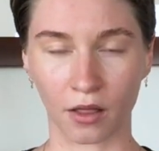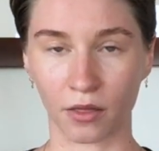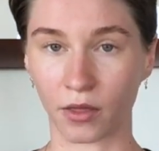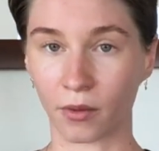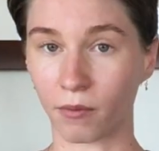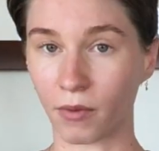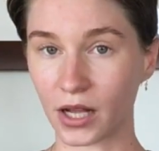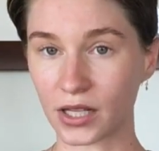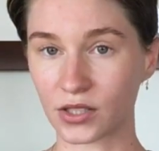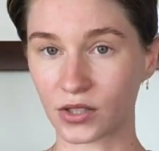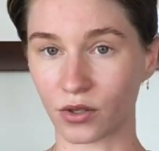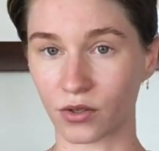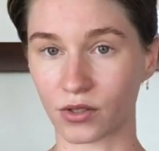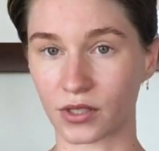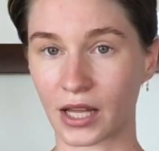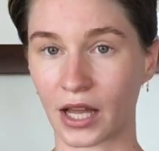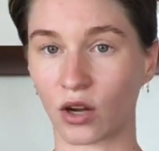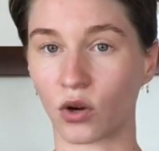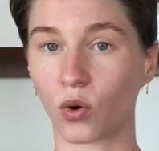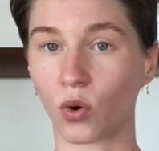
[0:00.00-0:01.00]
the
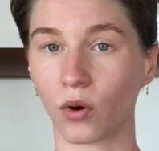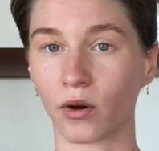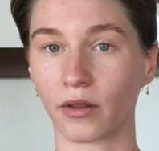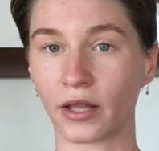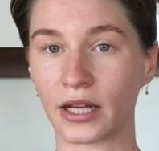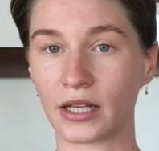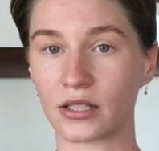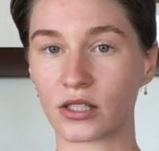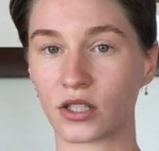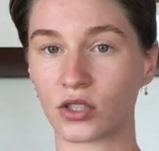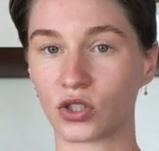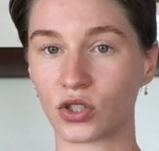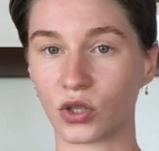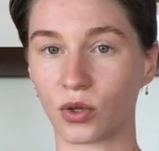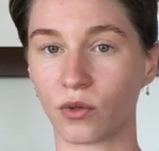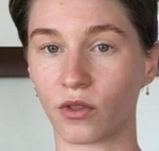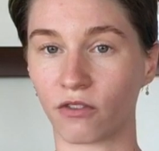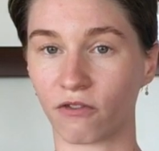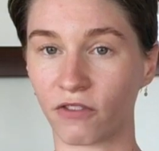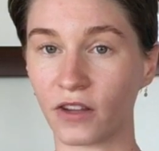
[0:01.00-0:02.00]
muscles that correlate
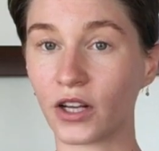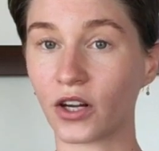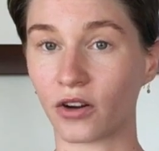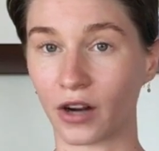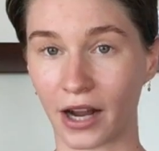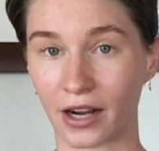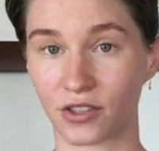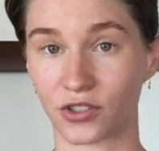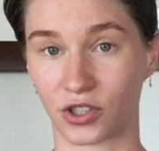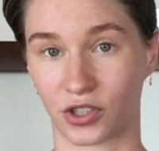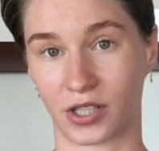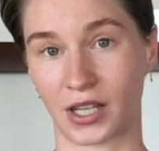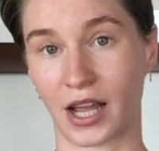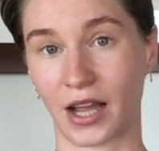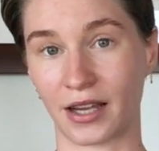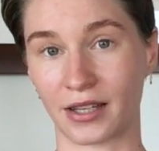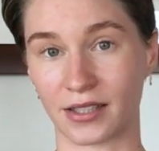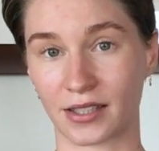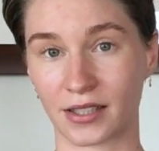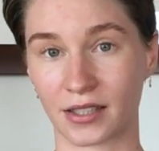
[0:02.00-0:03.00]
to the finger
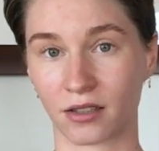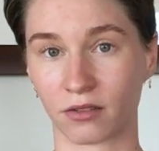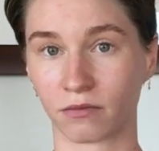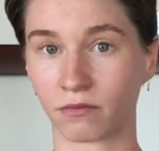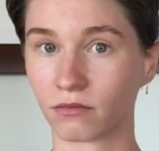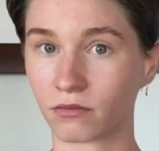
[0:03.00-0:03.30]
exercise.